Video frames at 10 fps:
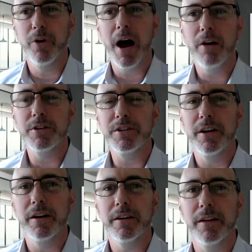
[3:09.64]
how is
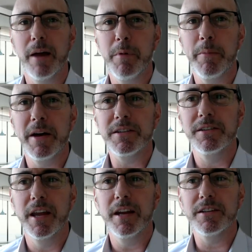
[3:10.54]
the MMS
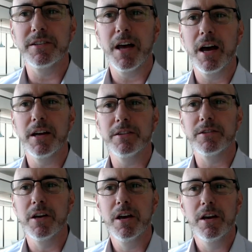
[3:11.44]

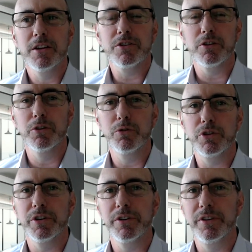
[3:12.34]
DataSice
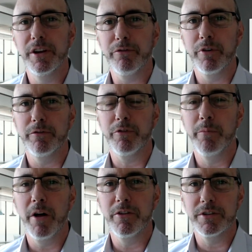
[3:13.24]
solution different
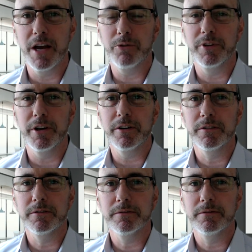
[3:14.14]
from others out there?